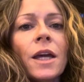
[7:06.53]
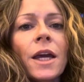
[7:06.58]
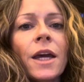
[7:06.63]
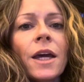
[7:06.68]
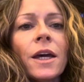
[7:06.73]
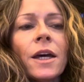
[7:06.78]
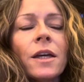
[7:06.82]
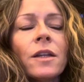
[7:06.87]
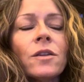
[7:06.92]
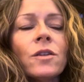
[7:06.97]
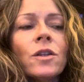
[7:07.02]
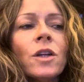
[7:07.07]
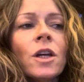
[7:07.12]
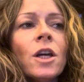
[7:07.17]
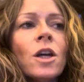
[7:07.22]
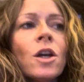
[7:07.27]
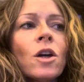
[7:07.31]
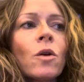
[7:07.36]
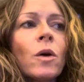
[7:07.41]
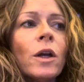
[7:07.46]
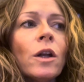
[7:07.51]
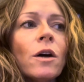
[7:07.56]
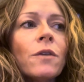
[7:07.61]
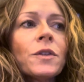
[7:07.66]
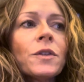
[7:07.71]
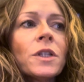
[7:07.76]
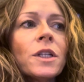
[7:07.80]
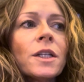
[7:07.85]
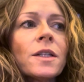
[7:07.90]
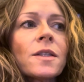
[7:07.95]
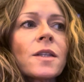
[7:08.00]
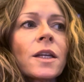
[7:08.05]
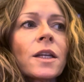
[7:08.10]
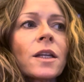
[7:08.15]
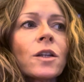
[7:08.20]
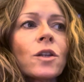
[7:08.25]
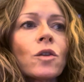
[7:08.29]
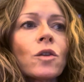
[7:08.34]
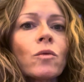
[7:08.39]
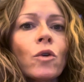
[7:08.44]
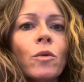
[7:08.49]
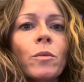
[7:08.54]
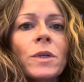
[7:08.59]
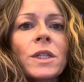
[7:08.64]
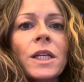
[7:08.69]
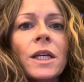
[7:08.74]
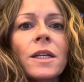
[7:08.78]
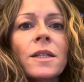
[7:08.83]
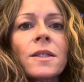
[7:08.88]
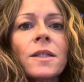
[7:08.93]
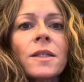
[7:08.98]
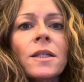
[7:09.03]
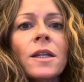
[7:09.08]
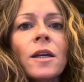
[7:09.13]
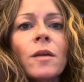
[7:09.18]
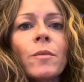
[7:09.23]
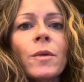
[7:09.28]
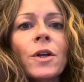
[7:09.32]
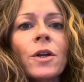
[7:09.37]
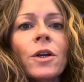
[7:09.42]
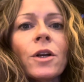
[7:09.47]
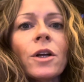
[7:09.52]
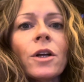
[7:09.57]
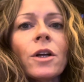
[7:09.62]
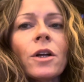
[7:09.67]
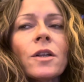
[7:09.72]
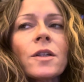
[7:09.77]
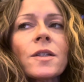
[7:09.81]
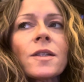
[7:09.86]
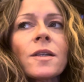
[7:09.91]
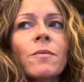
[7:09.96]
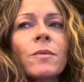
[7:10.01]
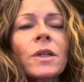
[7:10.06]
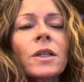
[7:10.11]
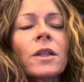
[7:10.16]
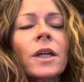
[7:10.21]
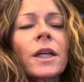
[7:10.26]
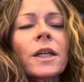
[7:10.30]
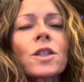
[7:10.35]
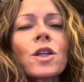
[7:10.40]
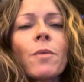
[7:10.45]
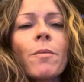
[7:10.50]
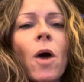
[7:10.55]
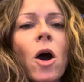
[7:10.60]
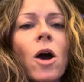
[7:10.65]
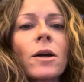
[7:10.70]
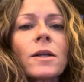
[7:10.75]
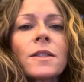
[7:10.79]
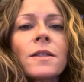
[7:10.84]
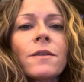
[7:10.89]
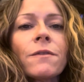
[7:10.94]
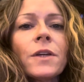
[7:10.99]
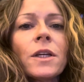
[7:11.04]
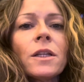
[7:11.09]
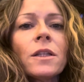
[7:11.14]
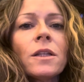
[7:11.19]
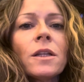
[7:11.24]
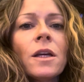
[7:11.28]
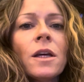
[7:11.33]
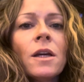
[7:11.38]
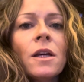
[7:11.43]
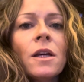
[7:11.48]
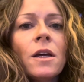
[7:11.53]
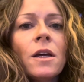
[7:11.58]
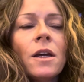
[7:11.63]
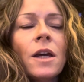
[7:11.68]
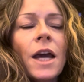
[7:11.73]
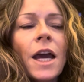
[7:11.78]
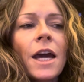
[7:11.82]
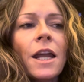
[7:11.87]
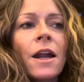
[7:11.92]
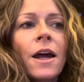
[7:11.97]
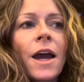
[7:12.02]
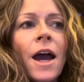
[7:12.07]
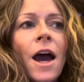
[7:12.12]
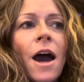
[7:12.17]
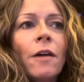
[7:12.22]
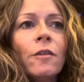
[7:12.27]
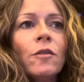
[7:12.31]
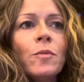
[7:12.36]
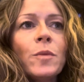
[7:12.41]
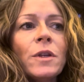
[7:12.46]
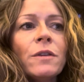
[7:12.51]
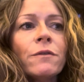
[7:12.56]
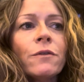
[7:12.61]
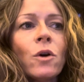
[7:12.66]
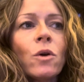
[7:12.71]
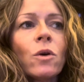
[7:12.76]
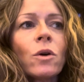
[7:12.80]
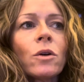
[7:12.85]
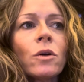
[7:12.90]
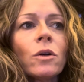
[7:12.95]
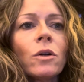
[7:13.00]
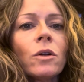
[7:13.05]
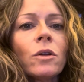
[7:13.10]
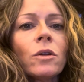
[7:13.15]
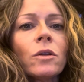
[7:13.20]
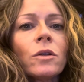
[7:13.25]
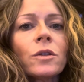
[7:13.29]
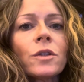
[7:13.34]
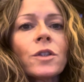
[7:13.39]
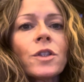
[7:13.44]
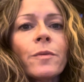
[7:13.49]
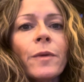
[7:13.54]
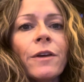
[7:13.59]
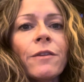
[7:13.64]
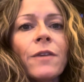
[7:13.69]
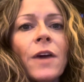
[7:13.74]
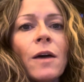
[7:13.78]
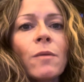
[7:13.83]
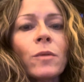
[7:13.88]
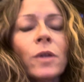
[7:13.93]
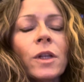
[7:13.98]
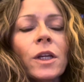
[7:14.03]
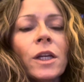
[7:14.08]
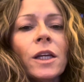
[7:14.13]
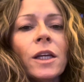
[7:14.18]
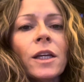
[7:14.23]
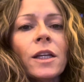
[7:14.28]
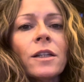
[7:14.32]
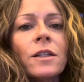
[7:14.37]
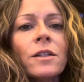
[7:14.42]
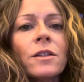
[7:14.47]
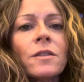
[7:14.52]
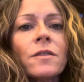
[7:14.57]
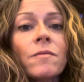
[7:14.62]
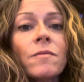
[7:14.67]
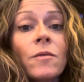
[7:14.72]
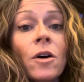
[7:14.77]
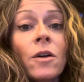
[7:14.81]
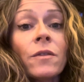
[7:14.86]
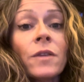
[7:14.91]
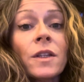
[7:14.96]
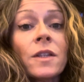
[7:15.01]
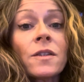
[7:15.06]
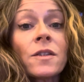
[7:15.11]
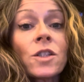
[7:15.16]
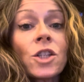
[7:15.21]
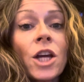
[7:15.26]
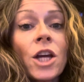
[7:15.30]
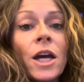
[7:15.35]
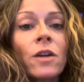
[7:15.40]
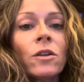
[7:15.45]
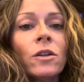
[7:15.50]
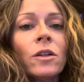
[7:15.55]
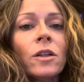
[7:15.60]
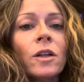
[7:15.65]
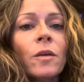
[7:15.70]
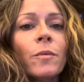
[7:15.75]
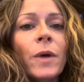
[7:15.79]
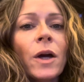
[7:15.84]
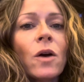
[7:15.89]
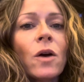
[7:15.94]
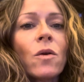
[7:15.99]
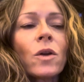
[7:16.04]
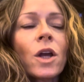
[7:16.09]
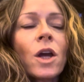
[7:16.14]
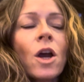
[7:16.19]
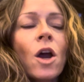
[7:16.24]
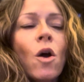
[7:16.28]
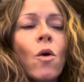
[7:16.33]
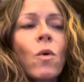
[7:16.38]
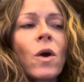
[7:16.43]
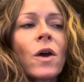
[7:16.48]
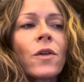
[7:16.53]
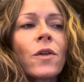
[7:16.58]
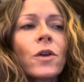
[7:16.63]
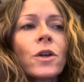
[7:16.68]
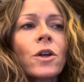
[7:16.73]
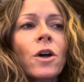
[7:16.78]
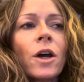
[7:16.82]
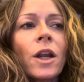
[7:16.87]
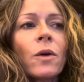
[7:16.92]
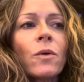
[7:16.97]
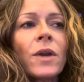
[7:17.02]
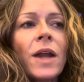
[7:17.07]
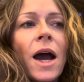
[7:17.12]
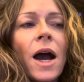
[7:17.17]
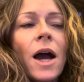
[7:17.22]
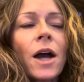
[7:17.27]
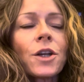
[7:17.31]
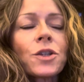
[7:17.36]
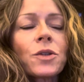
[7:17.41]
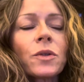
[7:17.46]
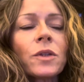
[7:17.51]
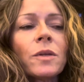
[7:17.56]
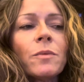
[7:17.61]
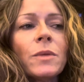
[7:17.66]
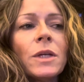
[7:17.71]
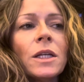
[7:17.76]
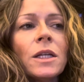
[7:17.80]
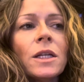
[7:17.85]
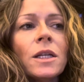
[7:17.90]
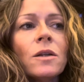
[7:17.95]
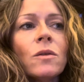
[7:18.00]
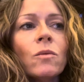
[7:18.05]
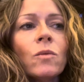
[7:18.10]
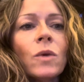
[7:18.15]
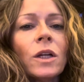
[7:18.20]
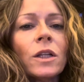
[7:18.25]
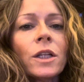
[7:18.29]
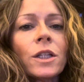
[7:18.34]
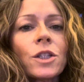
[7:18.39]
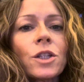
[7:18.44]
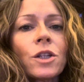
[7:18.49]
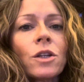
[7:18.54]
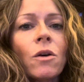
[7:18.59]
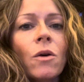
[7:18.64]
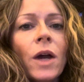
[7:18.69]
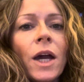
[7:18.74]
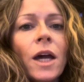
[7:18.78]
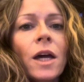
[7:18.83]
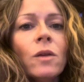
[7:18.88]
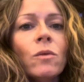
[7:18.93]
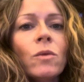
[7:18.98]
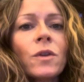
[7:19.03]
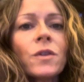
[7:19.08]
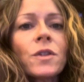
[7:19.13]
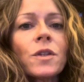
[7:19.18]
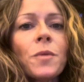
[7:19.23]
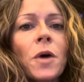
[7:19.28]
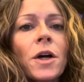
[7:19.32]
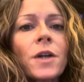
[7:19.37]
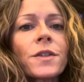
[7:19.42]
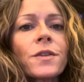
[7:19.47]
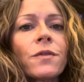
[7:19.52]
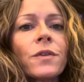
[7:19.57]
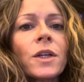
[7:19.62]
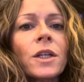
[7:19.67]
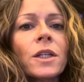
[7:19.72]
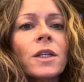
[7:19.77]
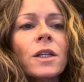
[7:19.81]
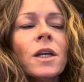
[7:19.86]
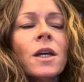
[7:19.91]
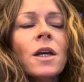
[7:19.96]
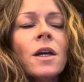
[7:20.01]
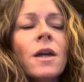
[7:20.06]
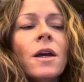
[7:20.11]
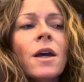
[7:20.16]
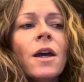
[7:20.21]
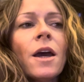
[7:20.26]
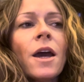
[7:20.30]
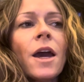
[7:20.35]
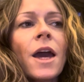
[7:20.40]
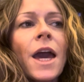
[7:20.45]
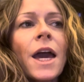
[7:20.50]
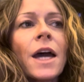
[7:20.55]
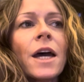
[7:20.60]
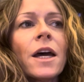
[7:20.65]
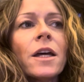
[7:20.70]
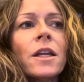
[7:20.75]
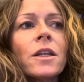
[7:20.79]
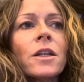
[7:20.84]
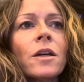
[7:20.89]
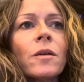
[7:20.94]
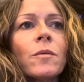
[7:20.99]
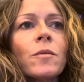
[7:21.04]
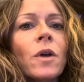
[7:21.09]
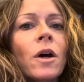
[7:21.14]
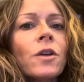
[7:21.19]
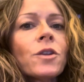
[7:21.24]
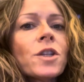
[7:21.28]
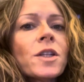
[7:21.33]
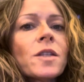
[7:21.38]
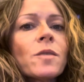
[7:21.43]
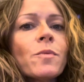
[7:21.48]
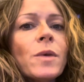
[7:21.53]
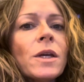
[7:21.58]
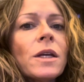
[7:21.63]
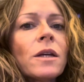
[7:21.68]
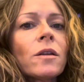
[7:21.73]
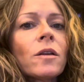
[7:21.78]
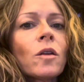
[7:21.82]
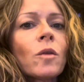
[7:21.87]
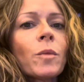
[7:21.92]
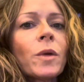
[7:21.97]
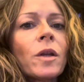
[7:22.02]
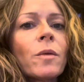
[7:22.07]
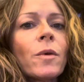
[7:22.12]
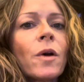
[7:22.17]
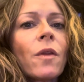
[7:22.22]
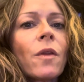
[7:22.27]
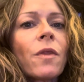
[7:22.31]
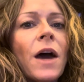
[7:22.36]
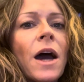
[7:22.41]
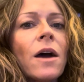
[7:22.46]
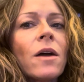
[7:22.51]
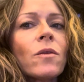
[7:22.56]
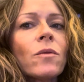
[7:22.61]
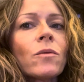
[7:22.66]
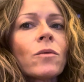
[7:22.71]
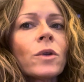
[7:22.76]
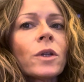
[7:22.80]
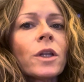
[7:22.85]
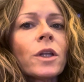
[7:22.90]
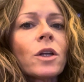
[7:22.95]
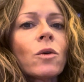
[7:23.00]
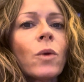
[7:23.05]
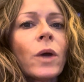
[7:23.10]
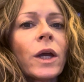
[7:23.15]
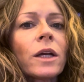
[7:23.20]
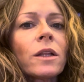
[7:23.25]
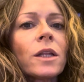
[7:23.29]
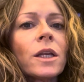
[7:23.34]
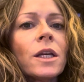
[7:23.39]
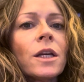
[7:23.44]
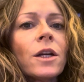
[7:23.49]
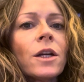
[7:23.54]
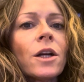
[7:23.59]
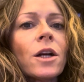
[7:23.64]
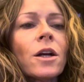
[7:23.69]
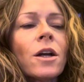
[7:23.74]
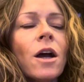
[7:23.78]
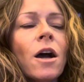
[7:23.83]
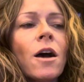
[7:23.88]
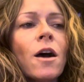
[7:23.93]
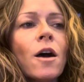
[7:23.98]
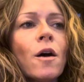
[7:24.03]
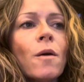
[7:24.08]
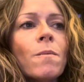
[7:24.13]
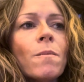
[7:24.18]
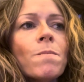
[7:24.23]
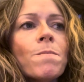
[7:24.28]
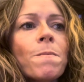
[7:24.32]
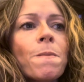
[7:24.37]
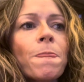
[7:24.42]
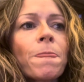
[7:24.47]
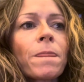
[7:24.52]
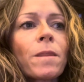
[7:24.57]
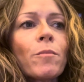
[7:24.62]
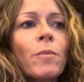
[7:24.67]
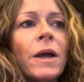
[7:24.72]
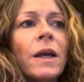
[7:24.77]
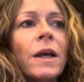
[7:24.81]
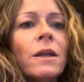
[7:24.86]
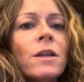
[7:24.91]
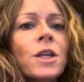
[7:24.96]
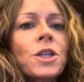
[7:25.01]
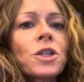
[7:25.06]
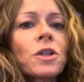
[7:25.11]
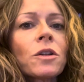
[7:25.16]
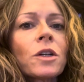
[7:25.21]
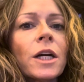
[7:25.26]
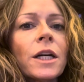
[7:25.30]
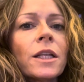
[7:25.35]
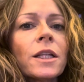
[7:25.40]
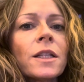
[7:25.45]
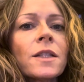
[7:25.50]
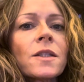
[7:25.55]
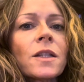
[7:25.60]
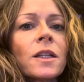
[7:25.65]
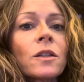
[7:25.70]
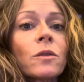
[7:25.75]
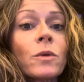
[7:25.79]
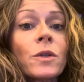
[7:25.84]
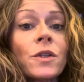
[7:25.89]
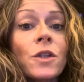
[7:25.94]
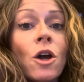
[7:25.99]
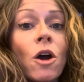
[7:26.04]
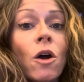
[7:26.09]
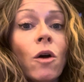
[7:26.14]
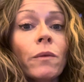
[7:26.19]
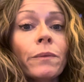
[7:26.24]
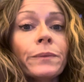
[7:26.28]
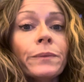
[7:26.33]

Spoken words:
And quite often it's like an aromatase inhibitor, something like tamoxifen. And I have been vocal to my family and on this channel about whether or not I would actually be willing to go ahead with tamoxifen. And I'll just speak a little bit about that really quickly here. My initial gut instinct was no.